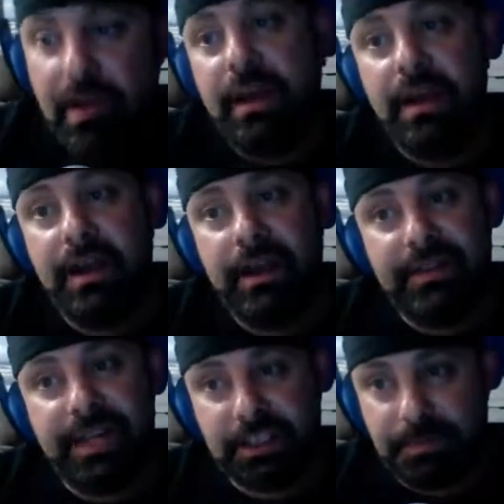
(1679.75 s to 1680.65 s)
and
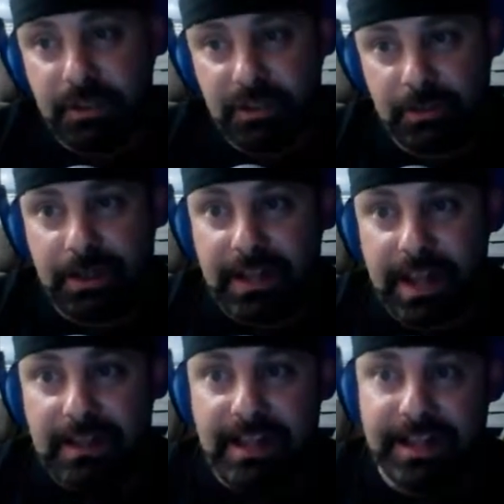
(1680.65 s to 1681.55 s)
that's supposed to be like
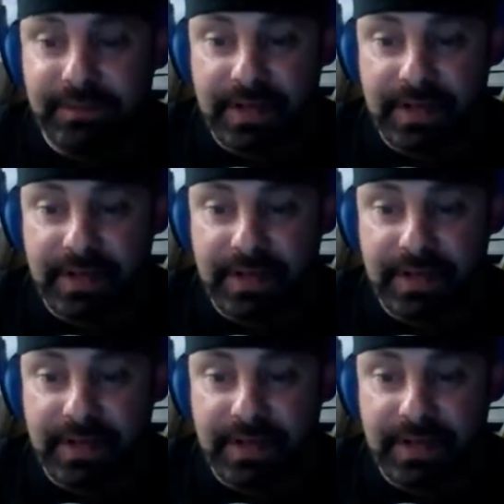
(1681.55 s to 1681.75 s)
classified